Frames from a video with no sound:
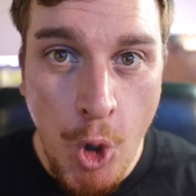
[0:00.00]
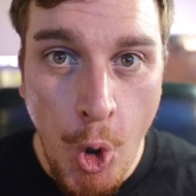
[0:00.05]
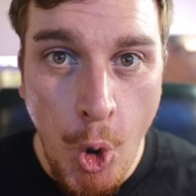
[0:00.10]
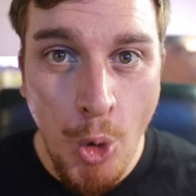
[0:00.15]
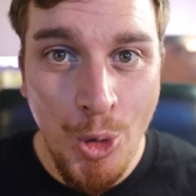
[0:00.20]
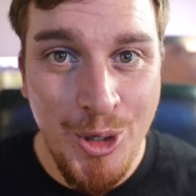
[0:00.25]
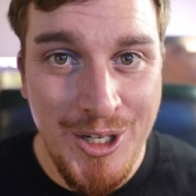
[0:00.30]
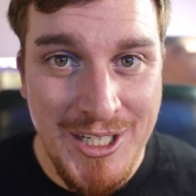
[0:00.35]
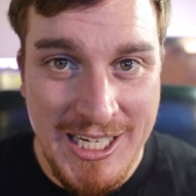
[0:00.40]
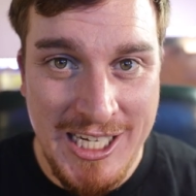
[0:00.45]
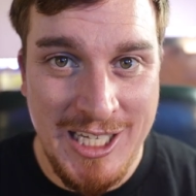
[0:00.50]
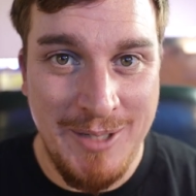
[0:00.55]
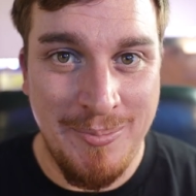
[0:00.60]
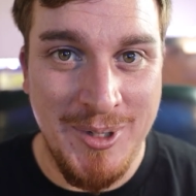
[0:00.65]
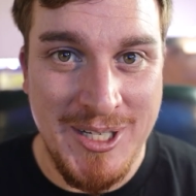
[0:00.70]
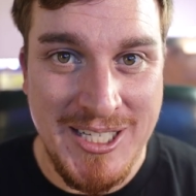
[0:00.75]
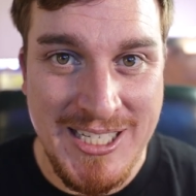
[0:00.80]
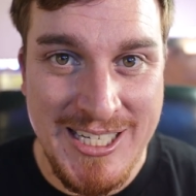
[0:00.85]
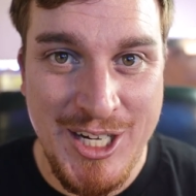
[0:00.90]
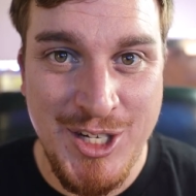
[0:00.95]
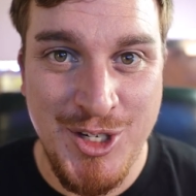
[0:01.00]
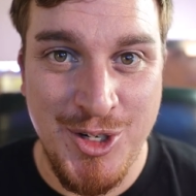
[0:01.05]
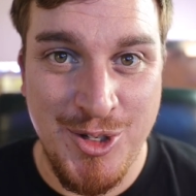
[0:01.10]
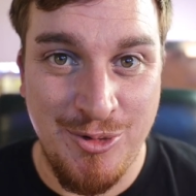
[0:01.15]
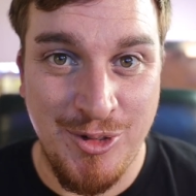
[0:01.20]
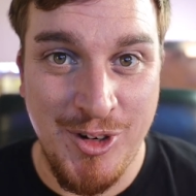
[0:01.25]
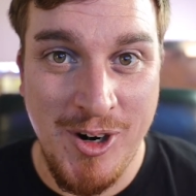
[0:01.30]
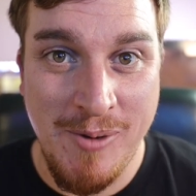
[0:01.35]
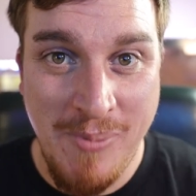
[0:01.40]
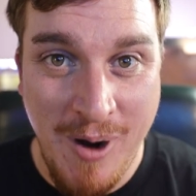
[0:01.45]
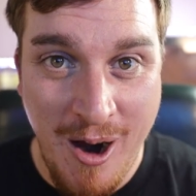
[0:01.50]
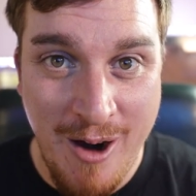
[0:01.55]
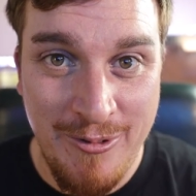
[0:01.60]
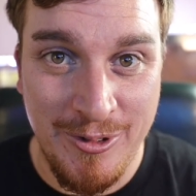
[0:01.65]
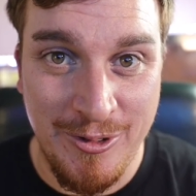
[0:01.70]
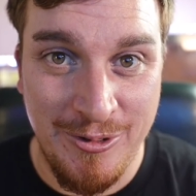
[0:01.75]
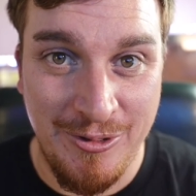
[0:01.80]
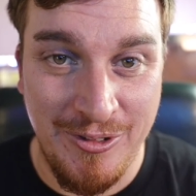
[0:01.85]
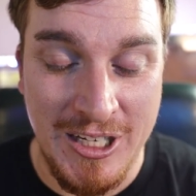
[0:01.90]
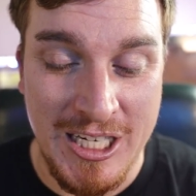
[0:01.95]
quarantine procedures for a
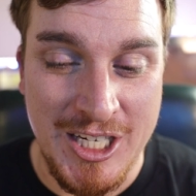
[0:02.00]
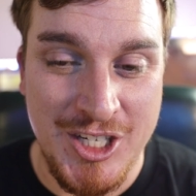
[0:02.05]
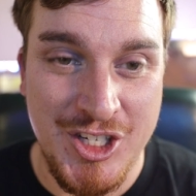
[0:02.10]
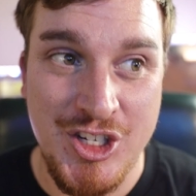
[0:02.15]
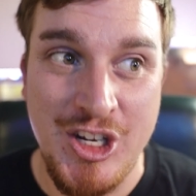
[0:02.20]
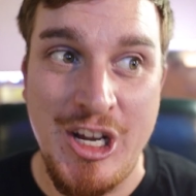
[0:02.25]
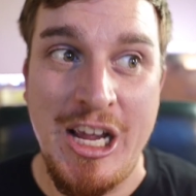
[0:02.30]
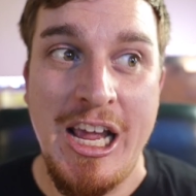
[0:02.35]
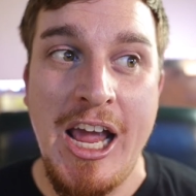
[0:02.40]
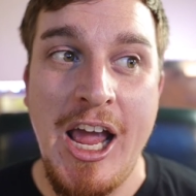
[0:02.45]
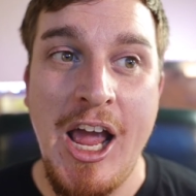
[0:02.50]
pufferfish.